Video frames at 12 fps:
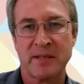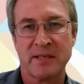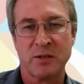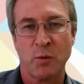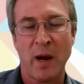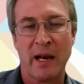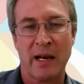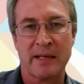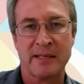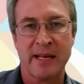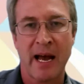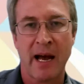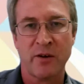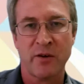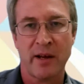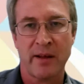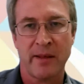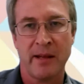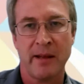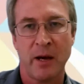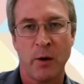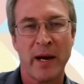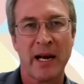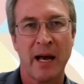what happens as well is
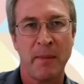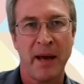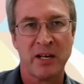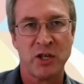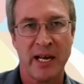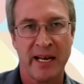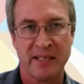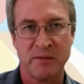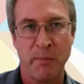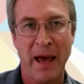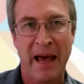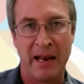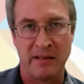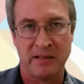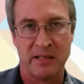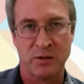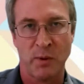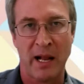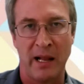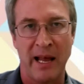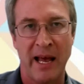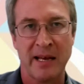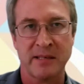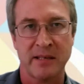the quicklime actually expands as
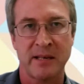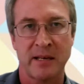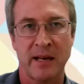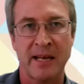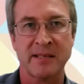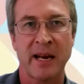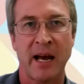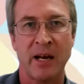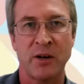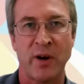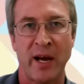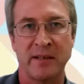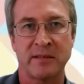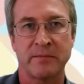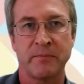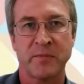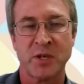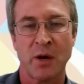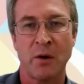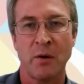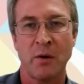well as it hydrates.